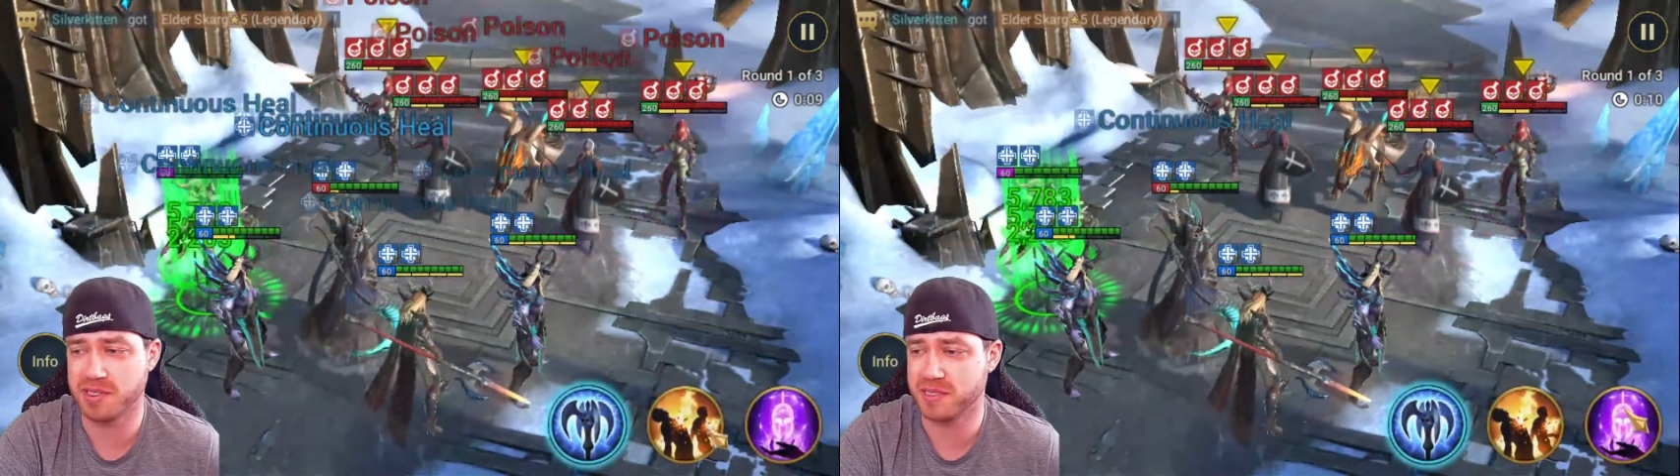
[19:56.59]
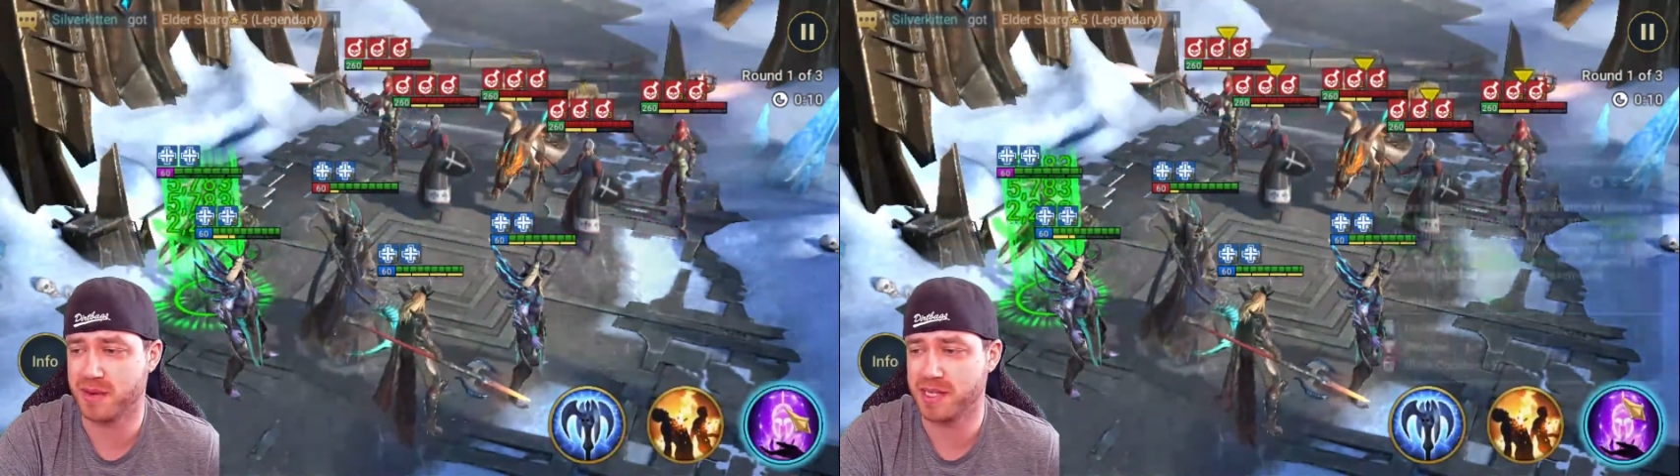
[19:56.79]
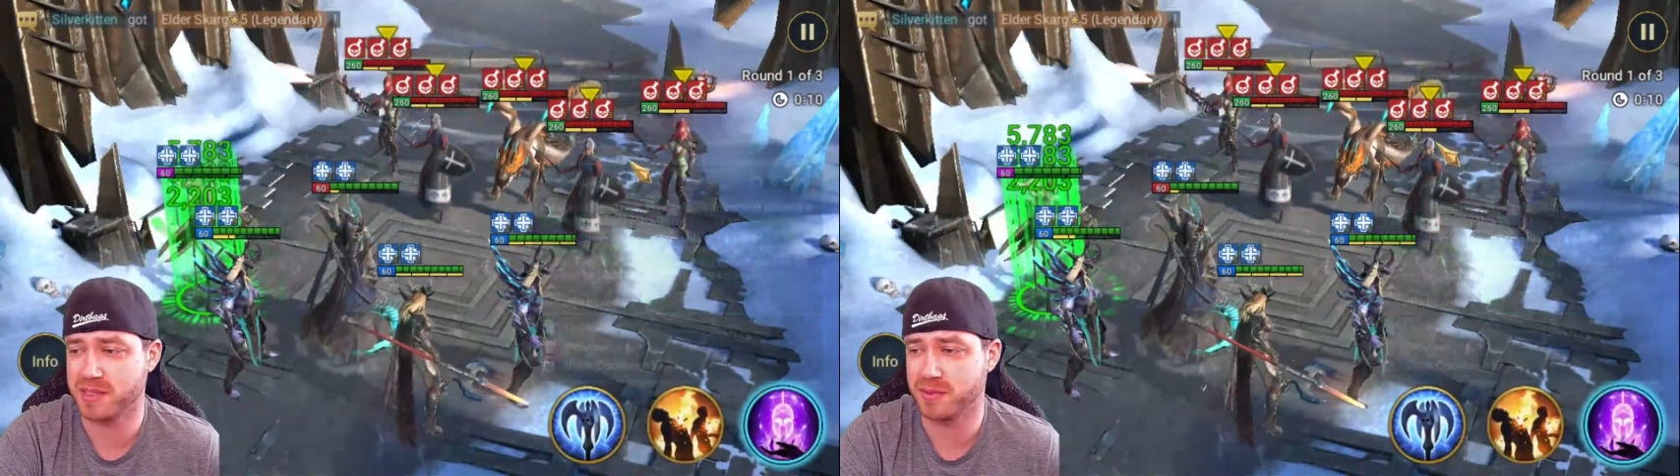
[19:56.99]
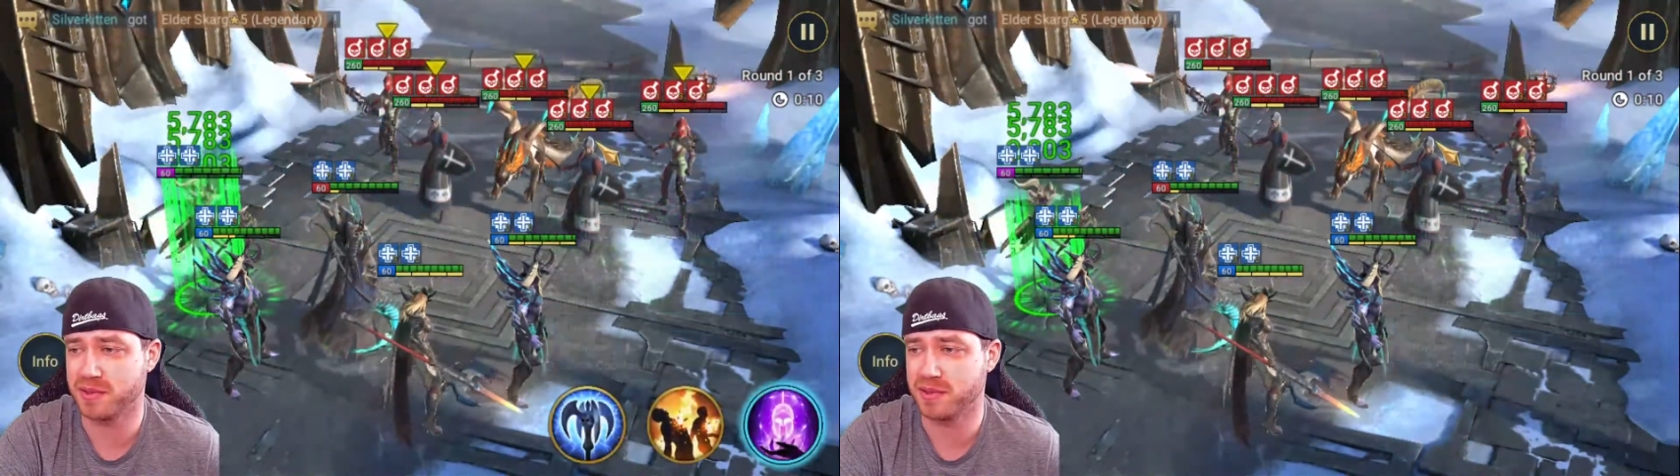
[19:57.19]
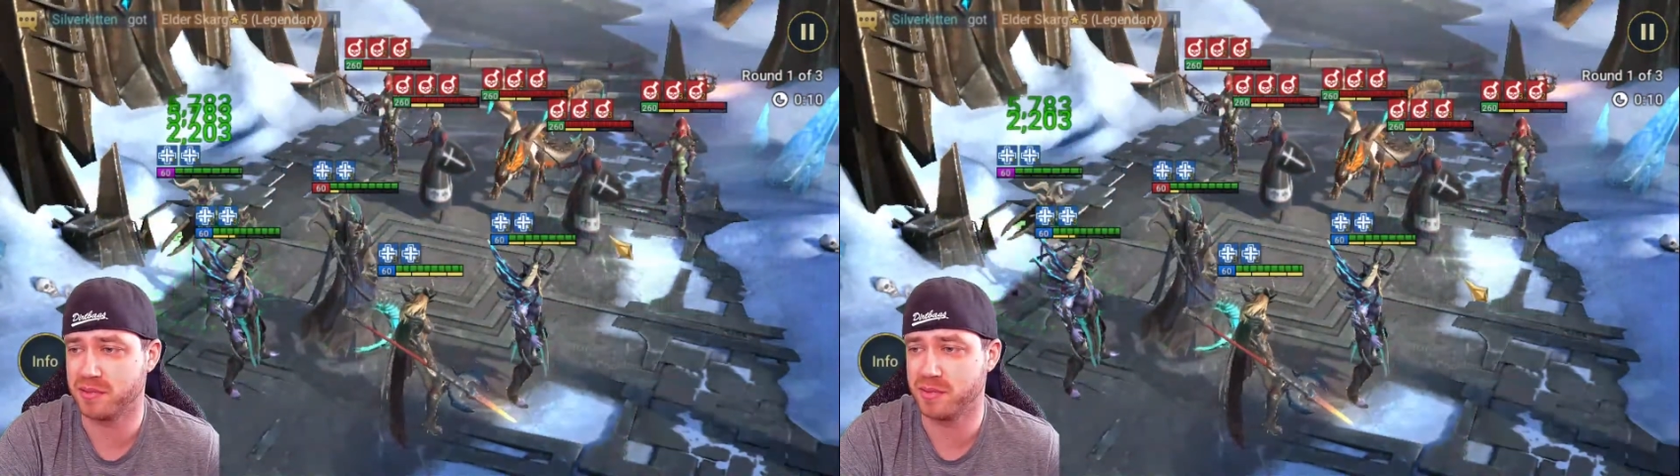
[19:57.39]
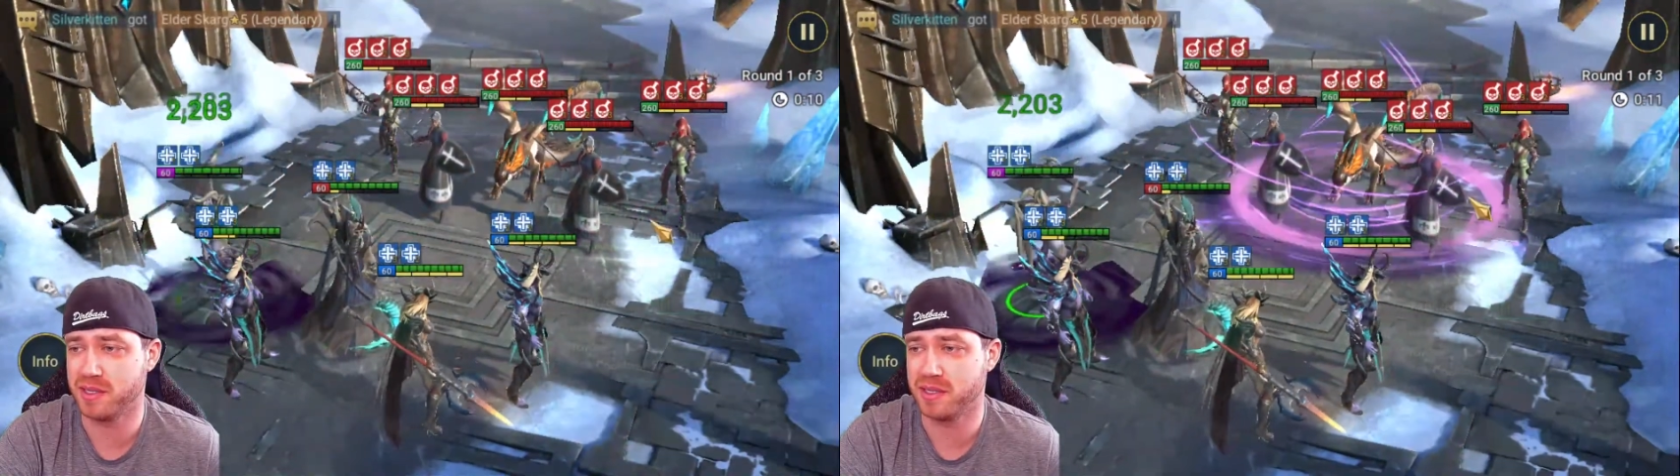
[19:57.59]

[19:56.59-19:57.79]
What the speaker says: possible. We